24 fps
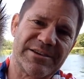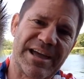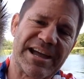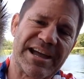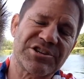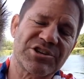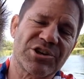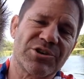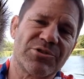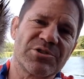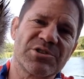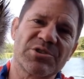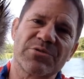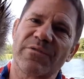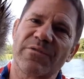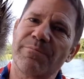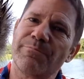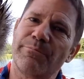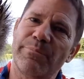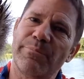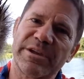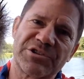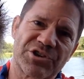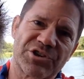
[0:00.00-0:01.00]
Hedgehogs are
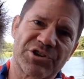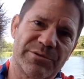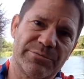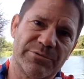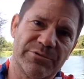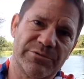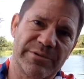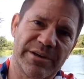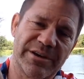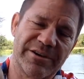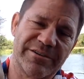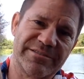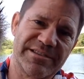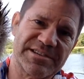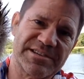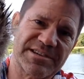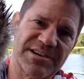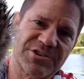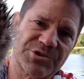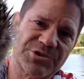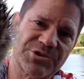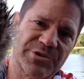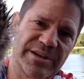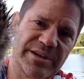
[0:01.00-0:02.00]
in big trouble here in this
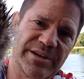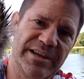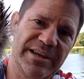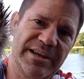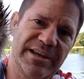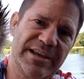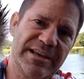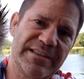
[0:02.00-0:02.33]
country.